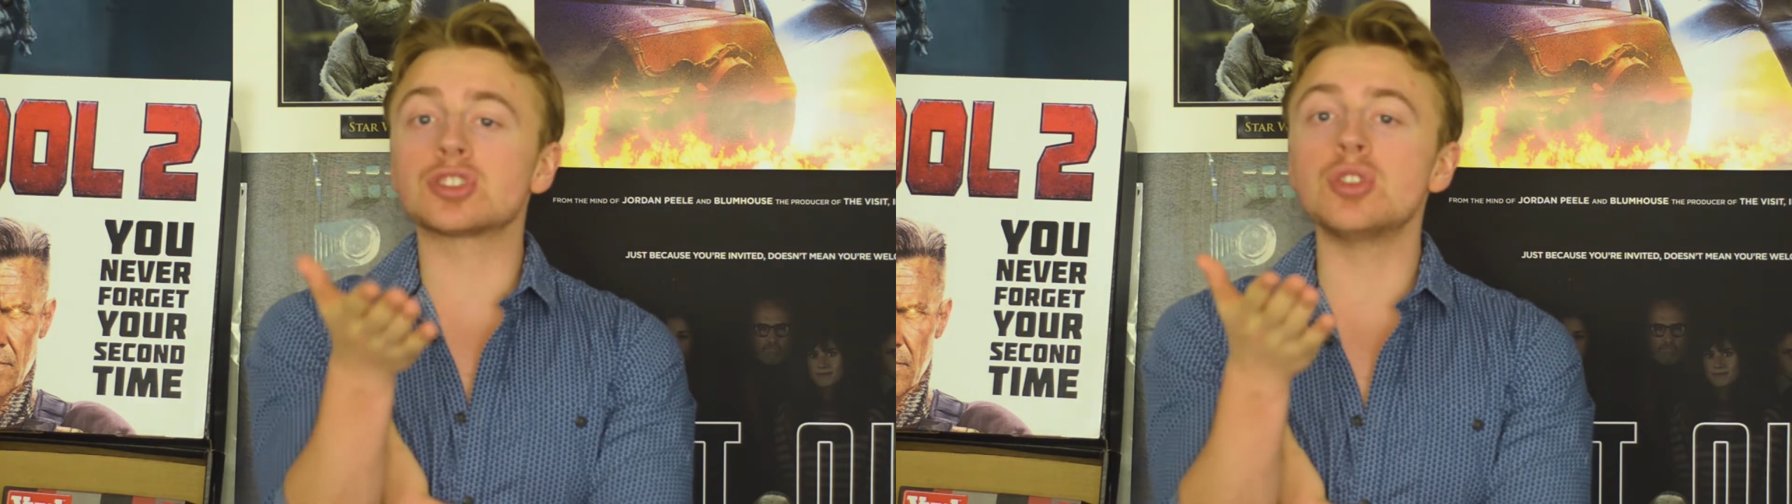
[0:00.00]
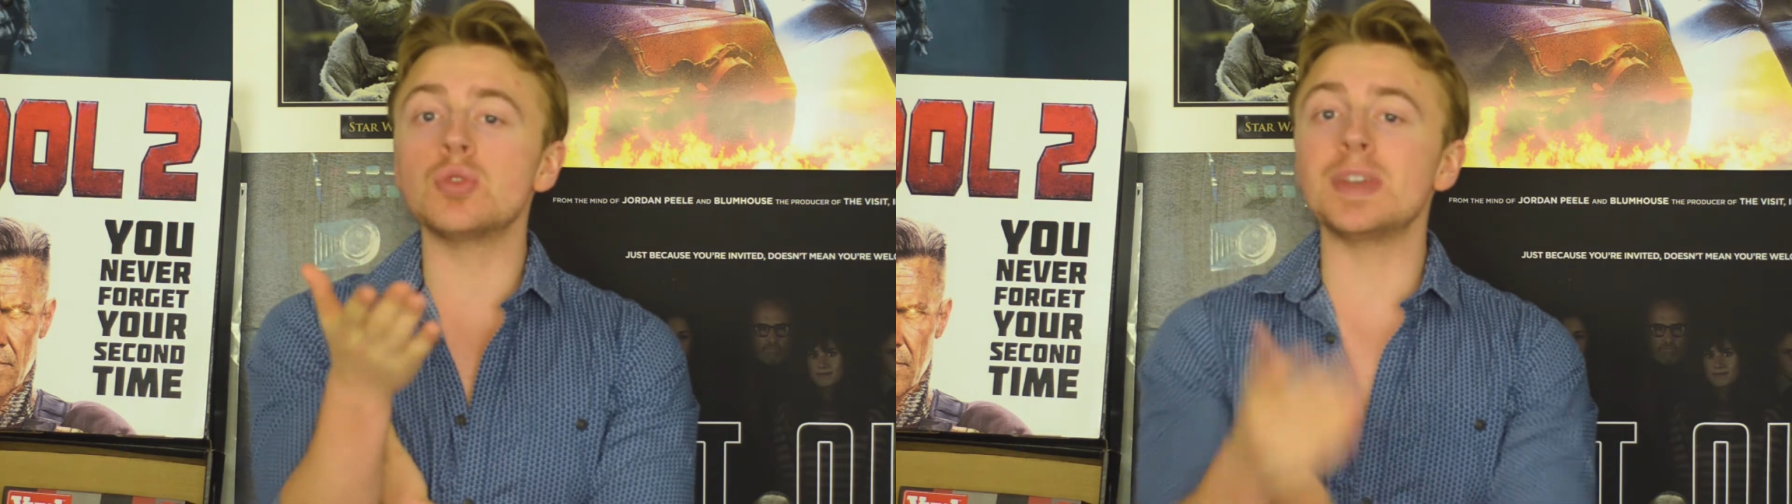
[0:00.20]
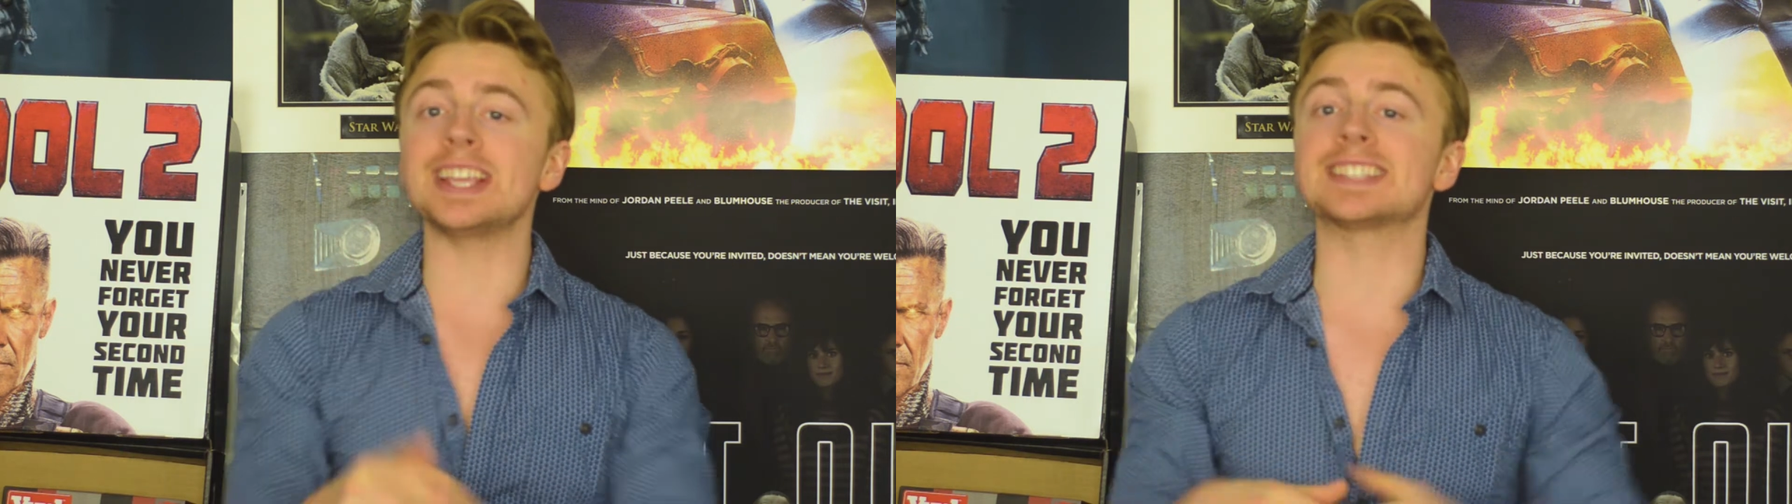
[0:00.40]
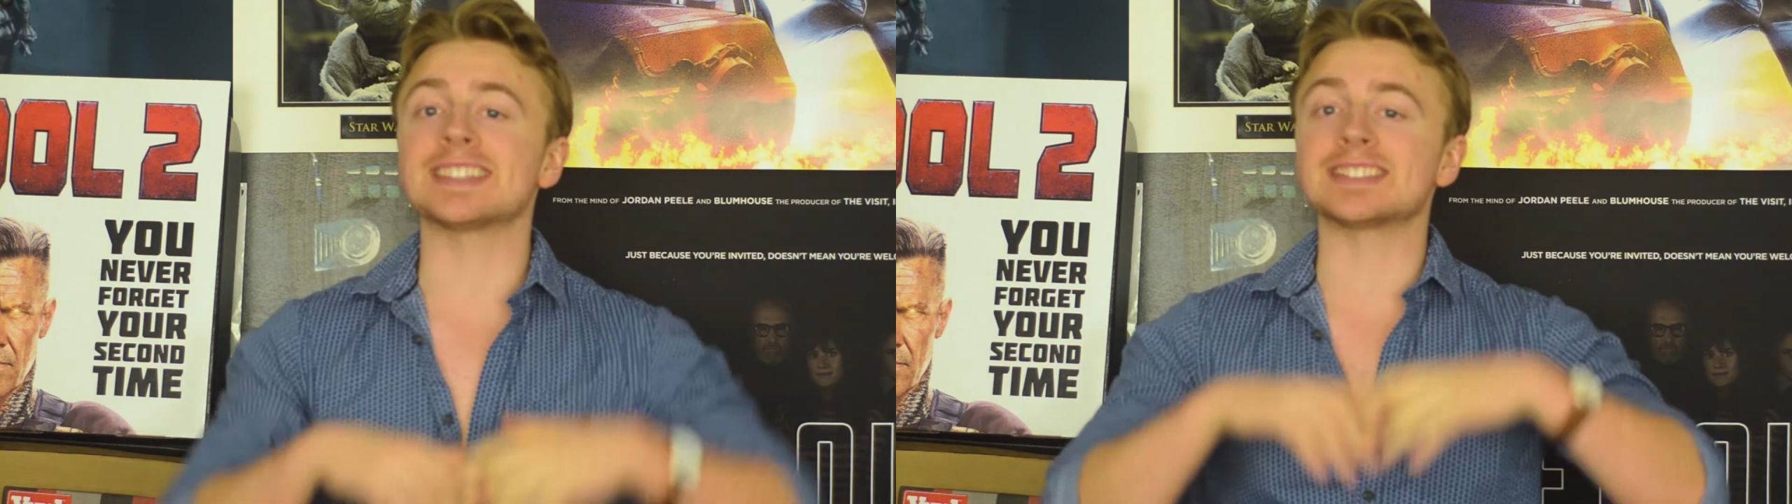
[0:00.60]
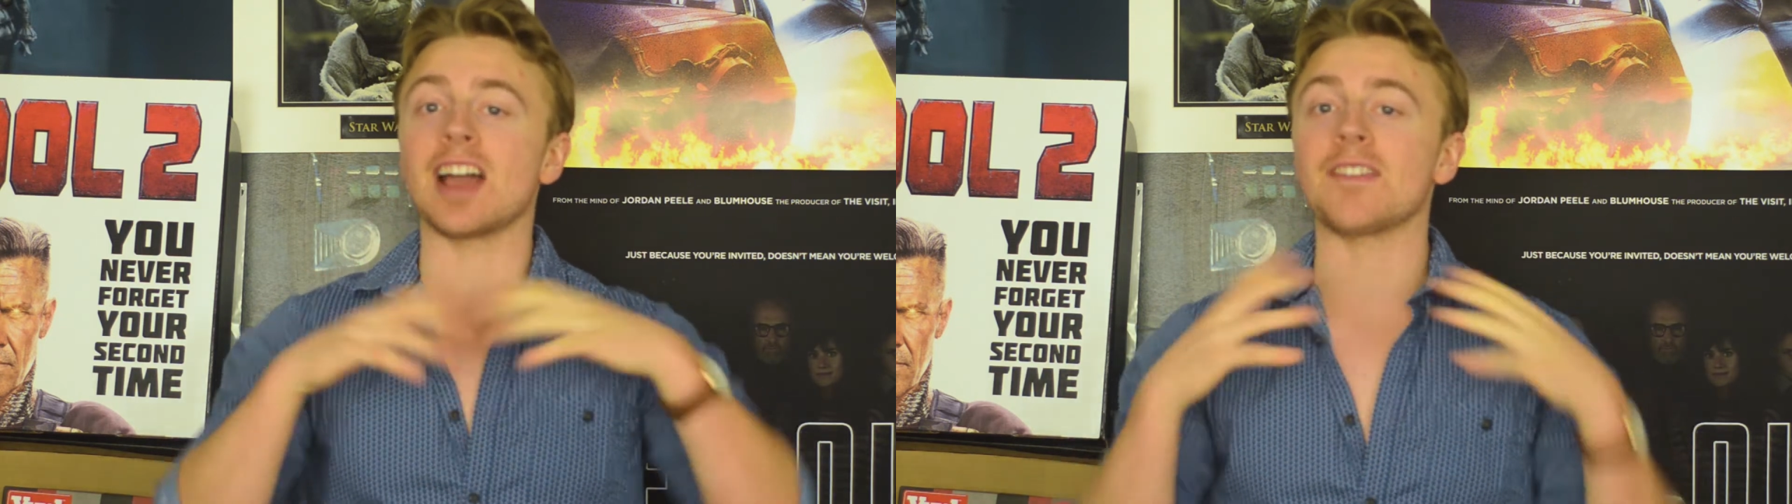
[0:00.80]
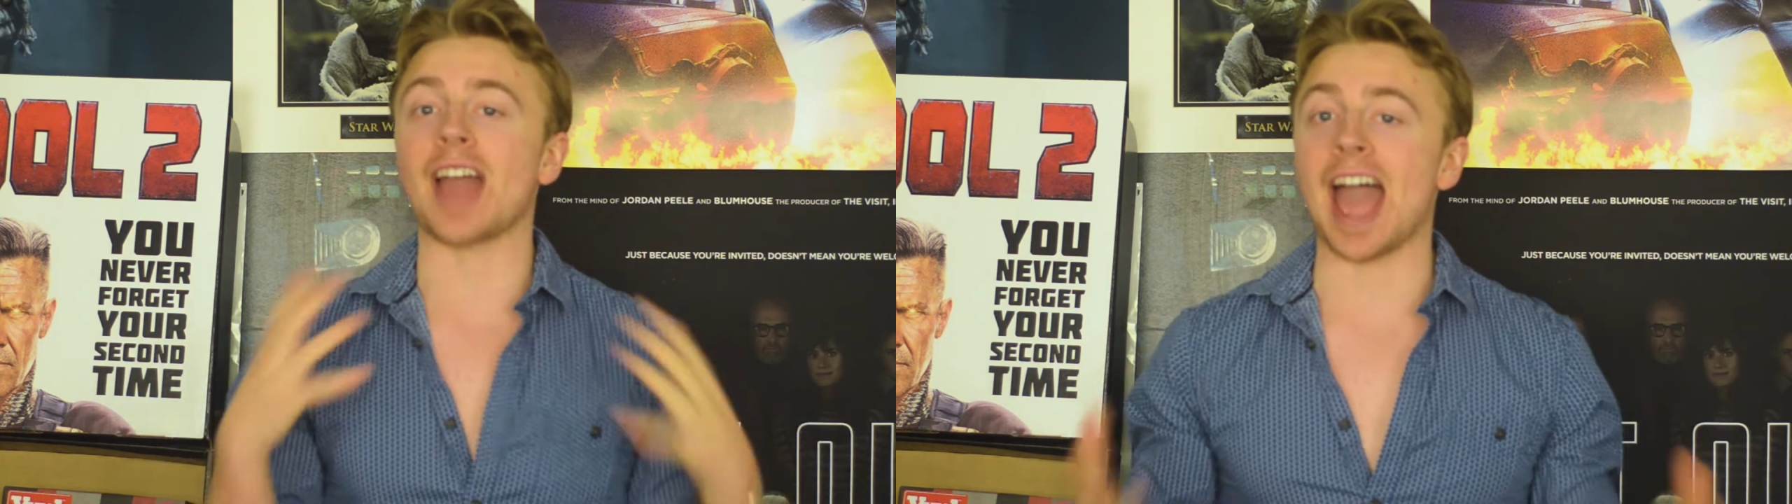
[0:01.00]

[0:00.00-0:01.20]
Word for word: two weeks since I've